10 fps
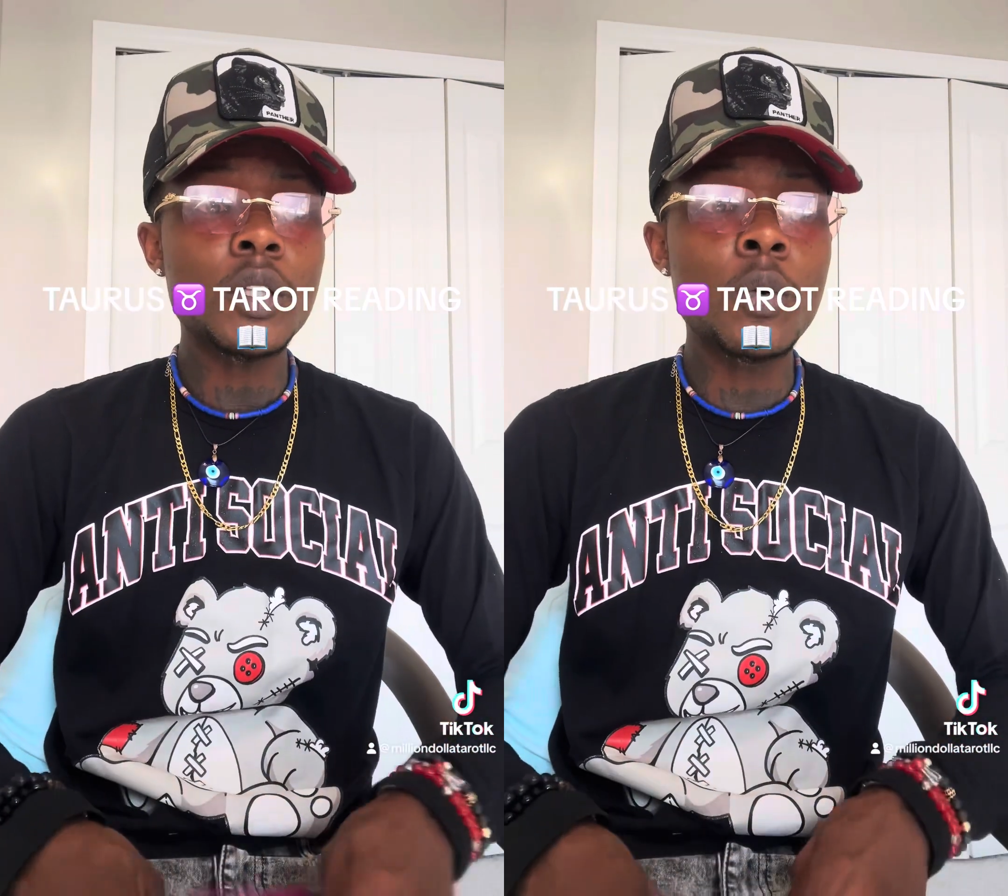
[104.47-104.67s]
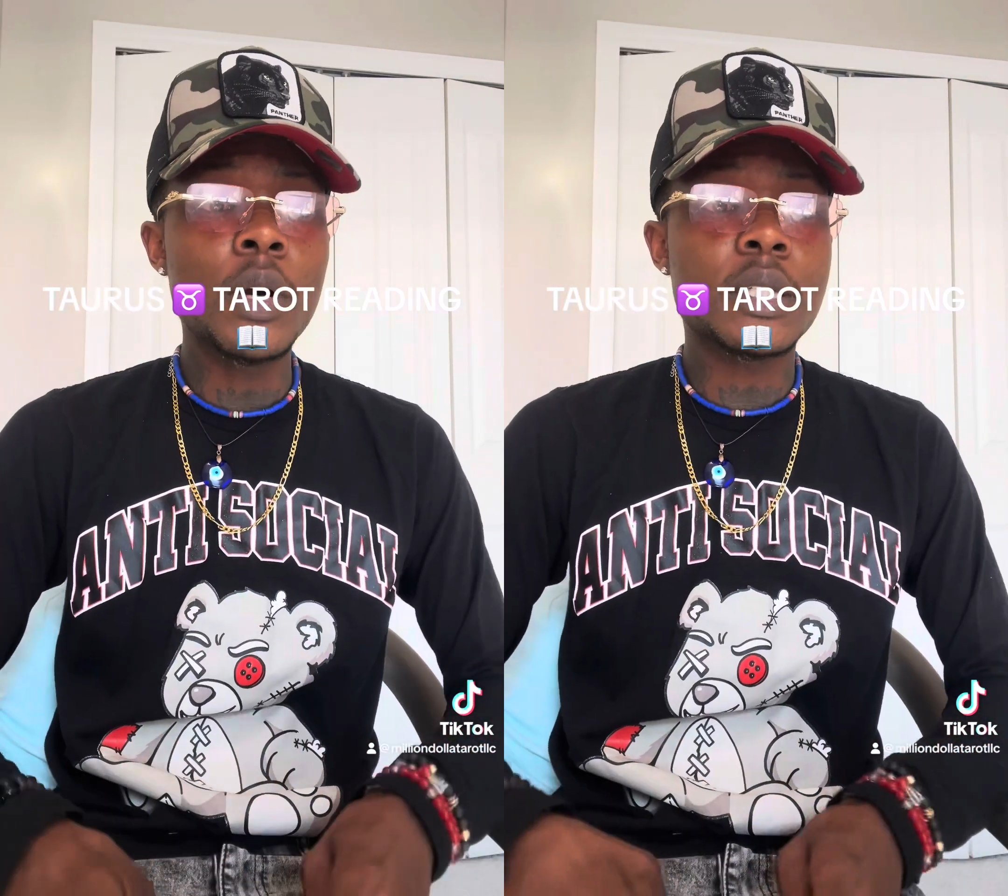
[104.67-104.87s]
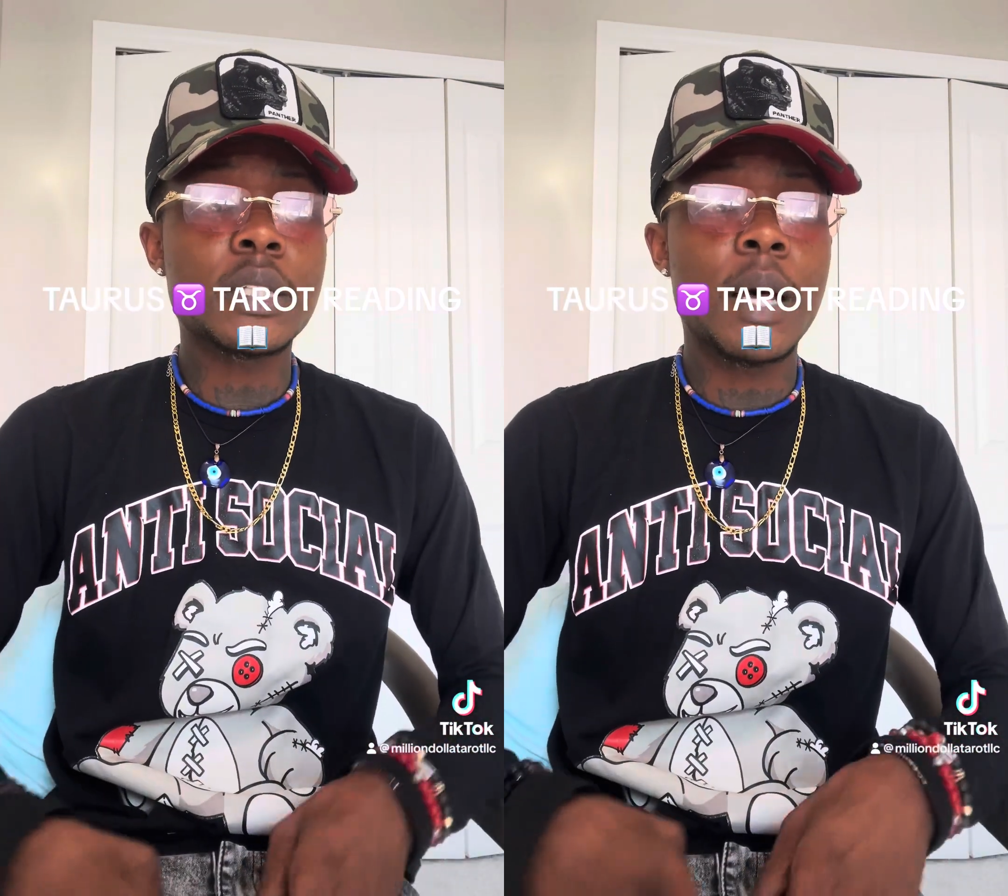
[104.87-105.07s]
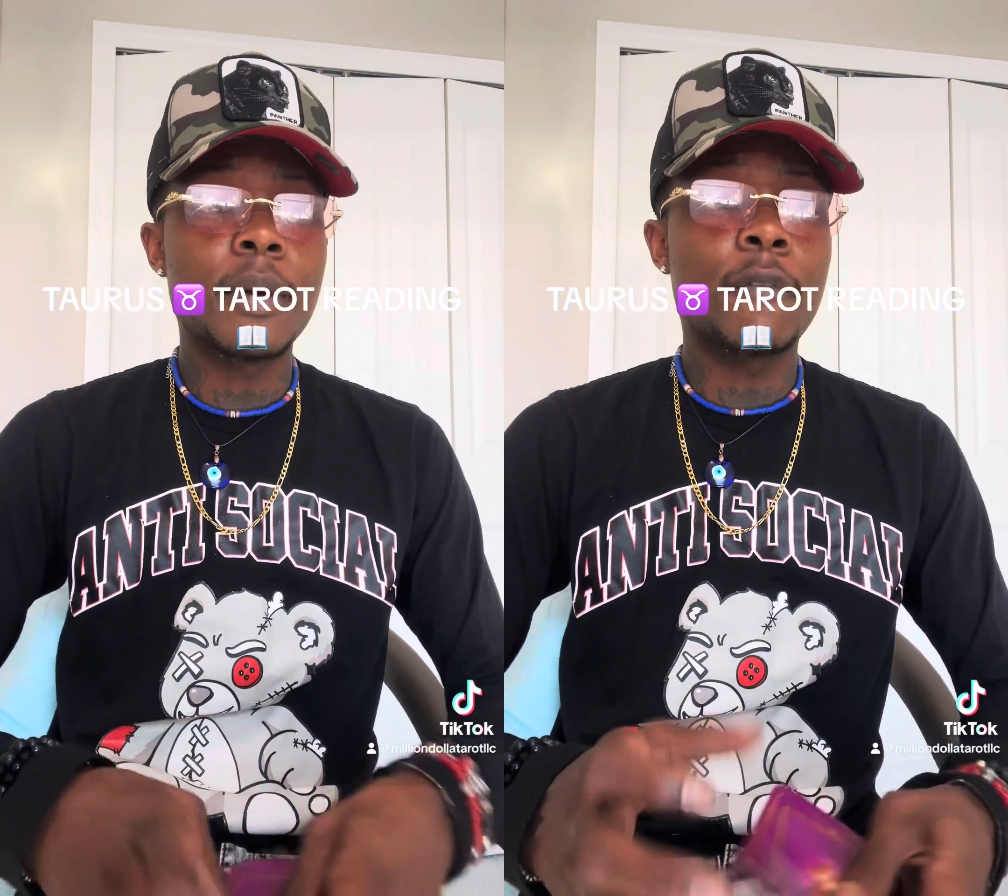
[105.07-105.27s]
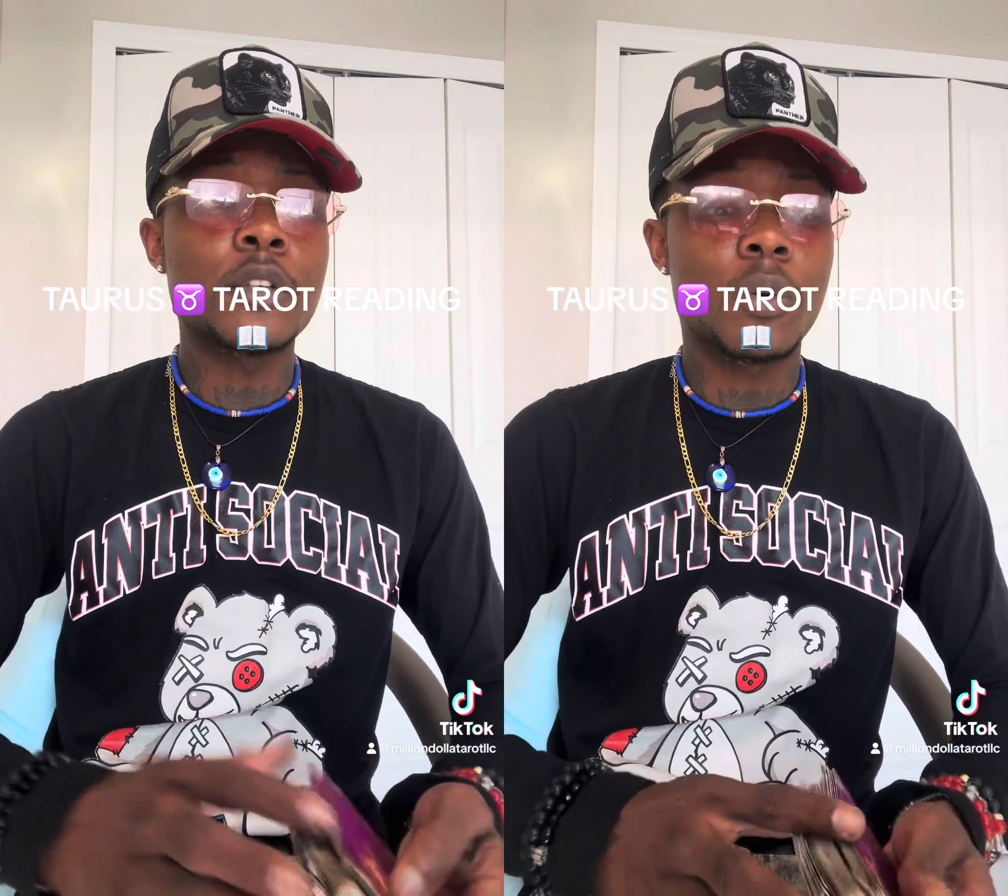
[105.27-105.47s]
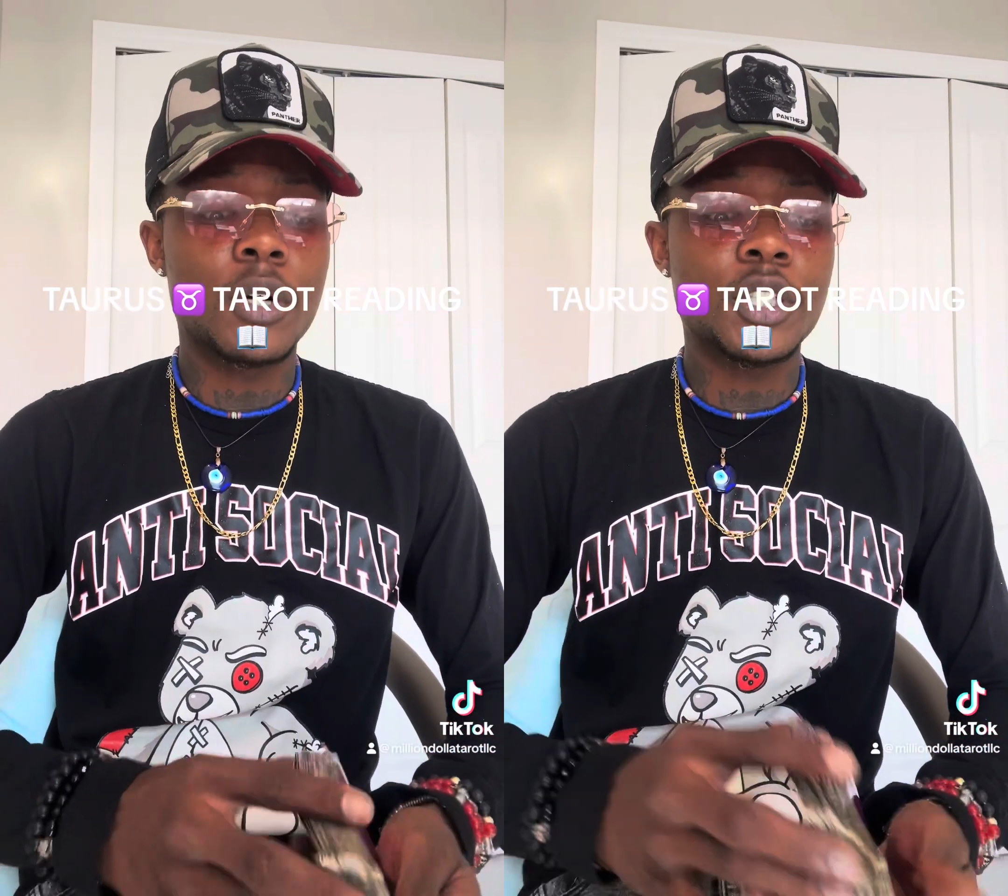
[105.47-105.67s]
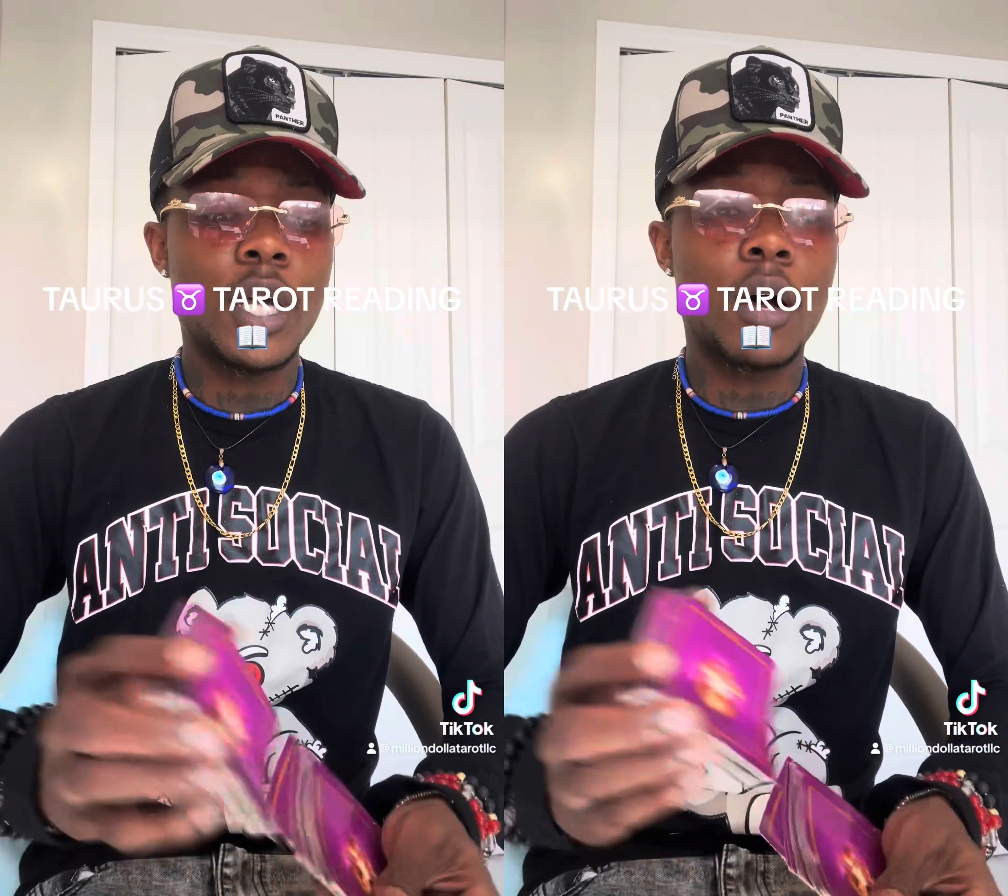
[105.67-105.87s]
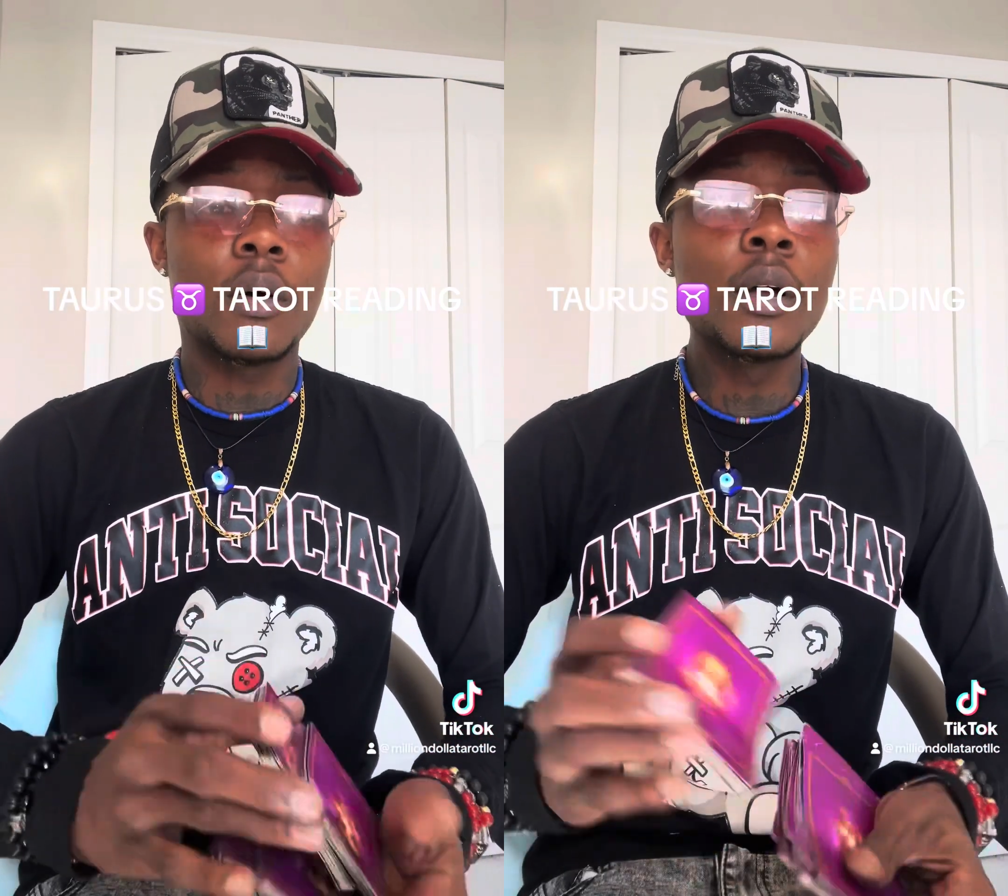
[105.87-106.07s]
What else is coming in for Taurus,
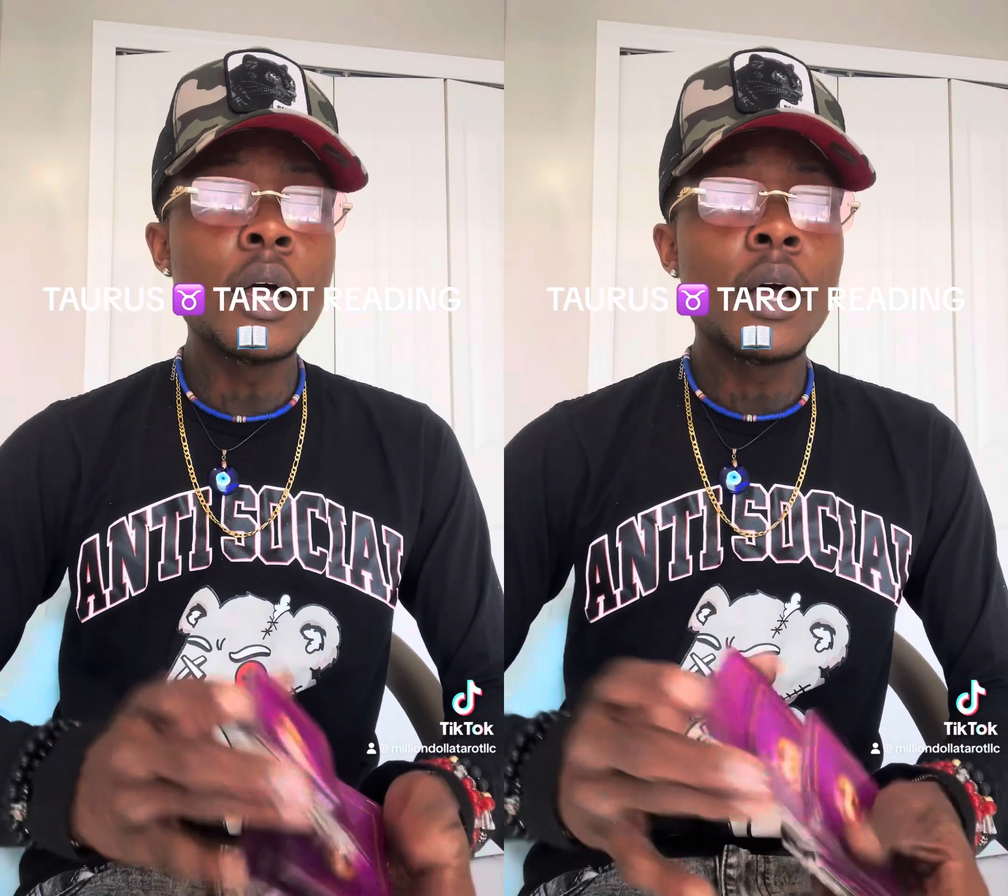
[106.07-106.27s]
y'all?